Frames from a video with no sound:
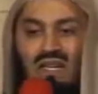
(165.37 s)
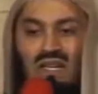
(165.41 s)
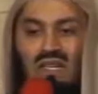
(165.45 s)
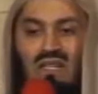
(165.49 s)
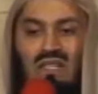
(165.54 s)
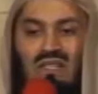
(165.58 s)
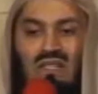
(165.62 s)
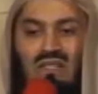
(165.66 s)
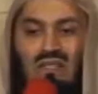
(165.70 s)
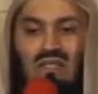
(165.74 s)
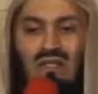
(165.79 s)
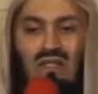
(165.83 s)

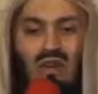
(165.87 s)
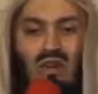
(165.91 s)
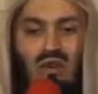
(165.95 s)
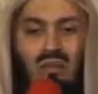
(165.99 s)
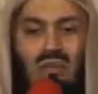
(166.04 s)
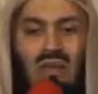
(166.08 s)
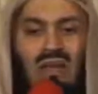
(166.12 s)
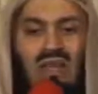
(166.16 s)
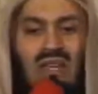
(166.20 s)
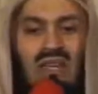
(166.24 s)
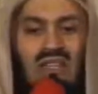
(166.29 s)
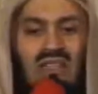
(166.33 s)
in
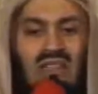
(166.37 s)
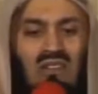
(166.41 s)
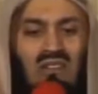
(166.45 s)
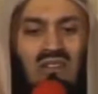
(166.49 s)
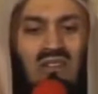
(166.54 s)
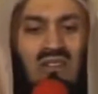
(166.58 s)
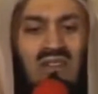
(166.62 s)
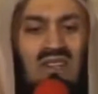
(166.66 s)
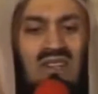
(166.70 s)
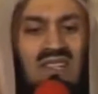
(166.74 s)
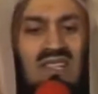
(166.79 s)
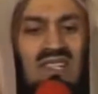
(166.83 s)
so many
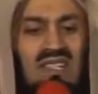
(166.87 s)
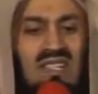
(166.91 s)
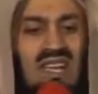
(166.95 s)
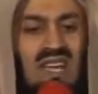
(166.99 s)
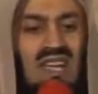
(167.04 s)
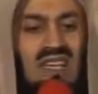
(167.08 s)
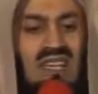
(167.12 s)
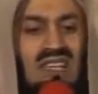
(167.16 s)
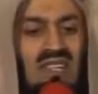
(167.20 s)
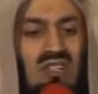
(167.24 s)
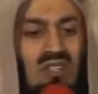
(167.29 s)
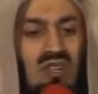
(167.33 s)
different
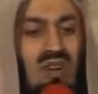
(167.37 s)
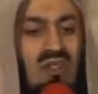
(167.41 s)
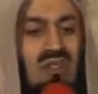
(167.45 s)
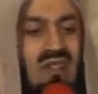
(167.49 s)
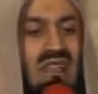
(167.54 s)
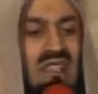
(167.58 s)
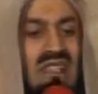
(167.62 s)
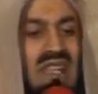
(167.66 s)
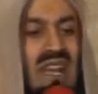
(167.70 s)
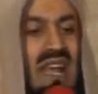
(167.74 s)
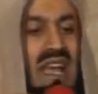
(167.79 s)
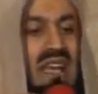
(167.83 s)
stages of
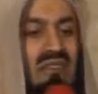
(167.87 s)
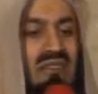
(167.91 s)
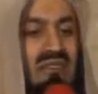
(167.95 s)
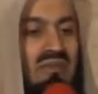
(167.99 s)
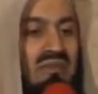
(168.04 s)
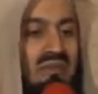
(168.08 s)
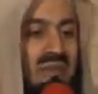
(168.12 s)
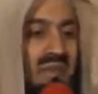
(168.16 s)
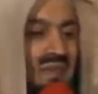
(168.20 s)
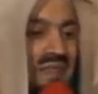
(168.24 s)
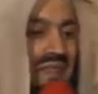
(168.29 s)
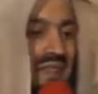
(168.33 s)
his
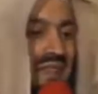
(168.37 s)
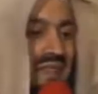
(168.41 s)
life.